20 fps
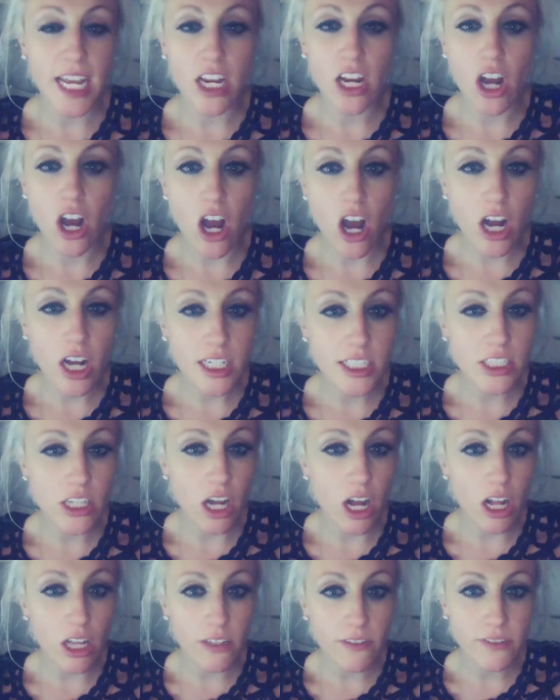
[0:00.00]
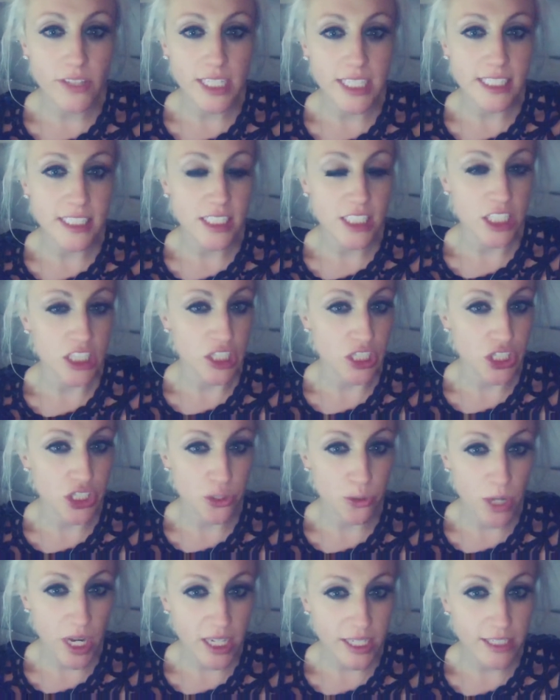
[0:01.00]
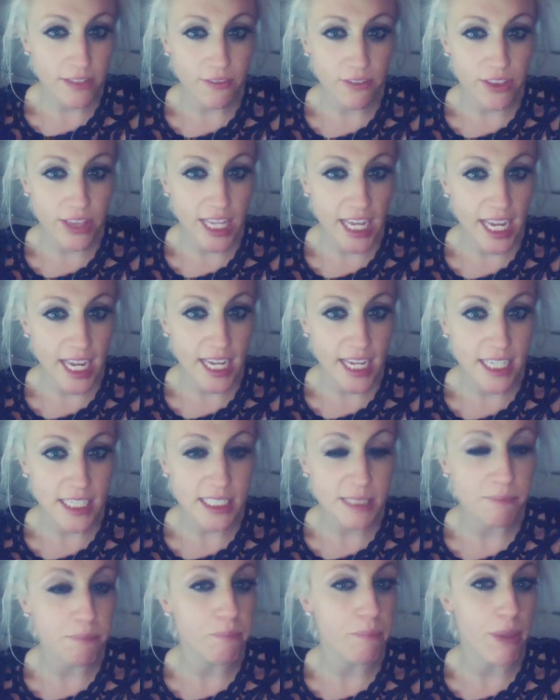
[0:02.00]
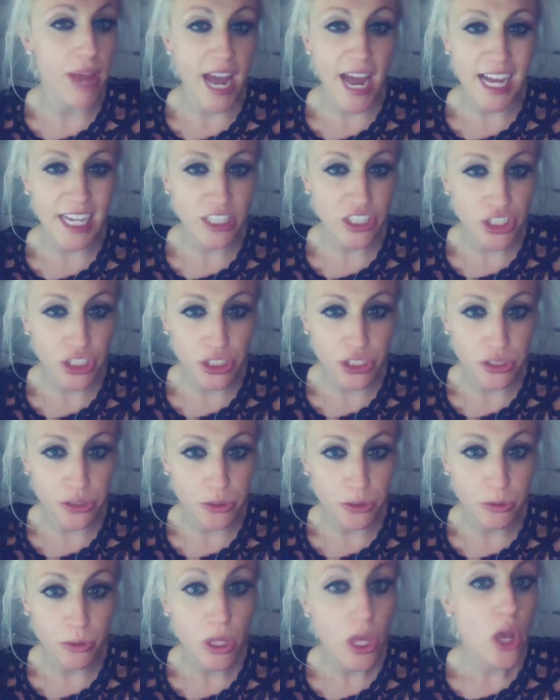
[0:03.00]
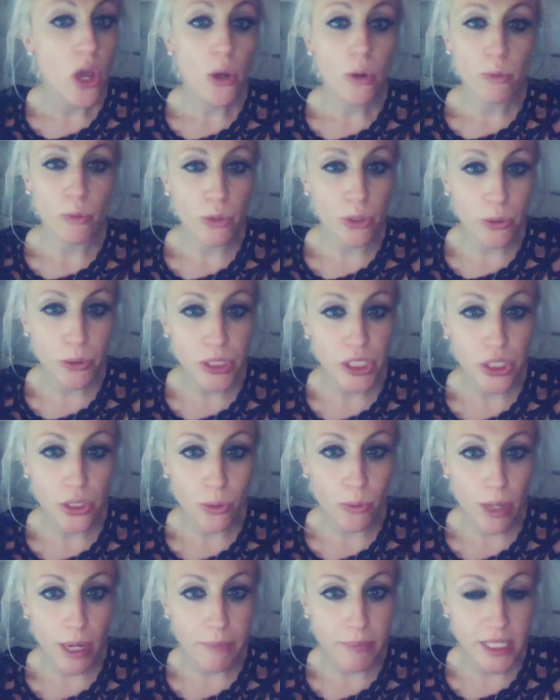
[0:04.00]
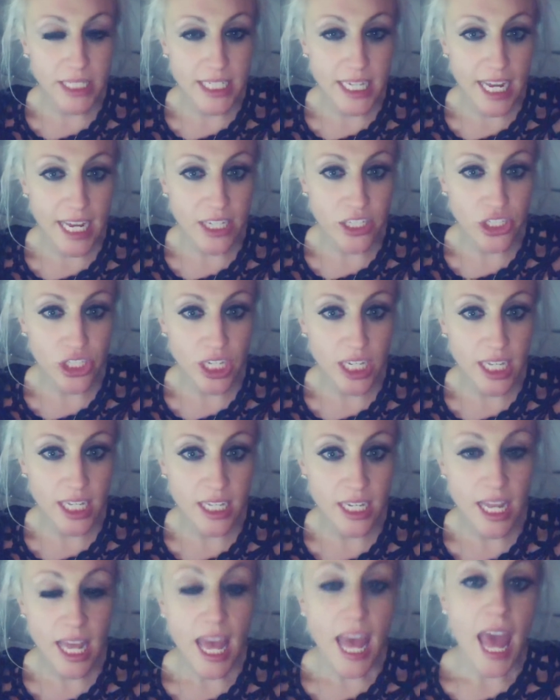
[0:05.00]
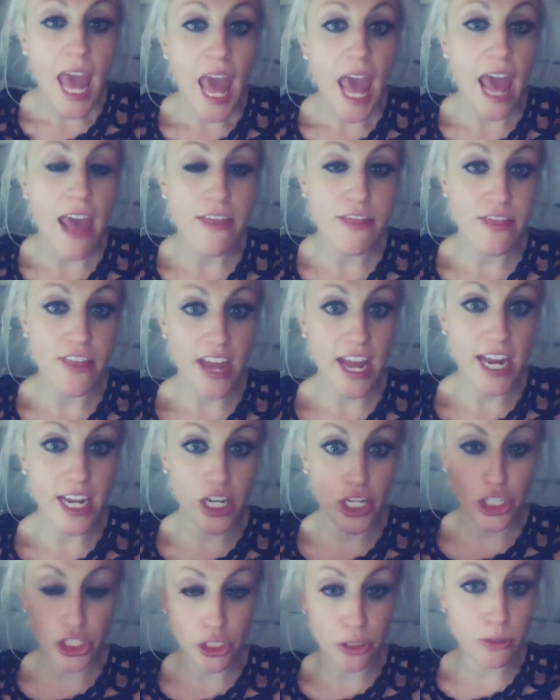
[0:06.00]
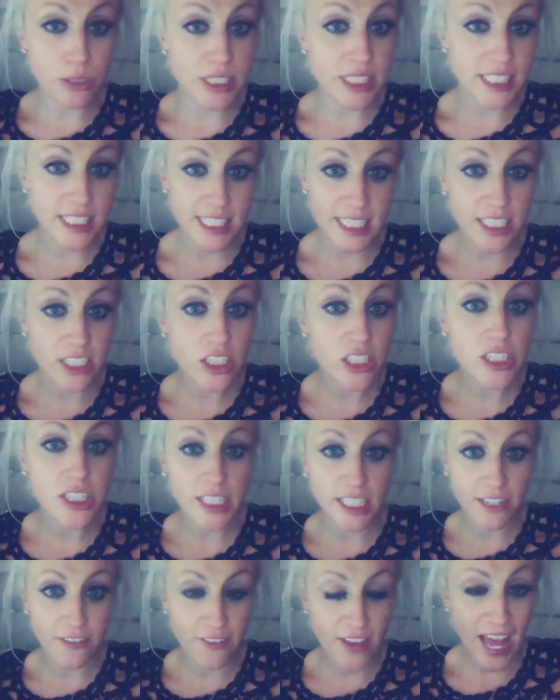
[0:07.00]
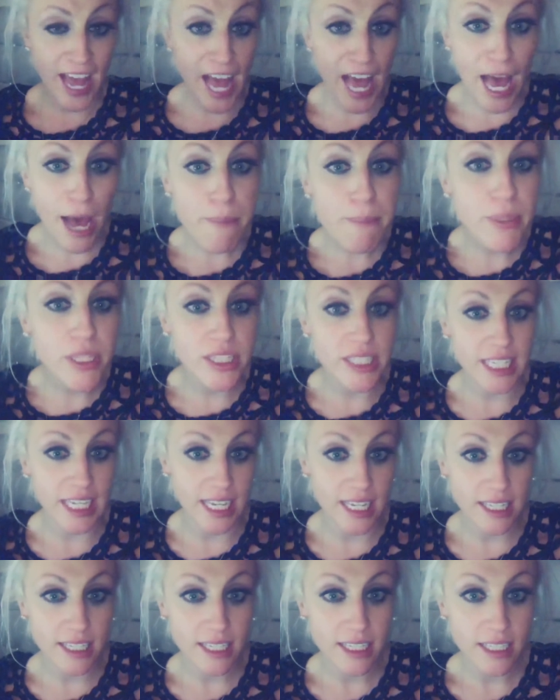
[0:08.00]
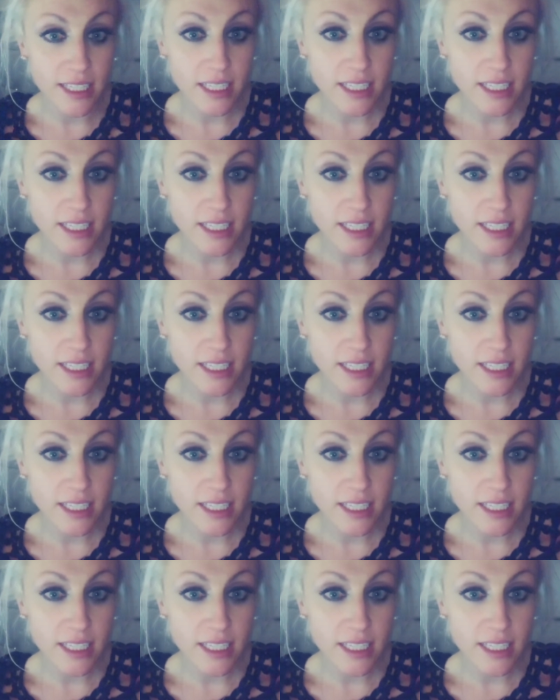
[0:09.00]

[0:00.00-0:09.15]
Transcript: cause all of these destructive things, bash you, ruin your reputation, and then you still live happily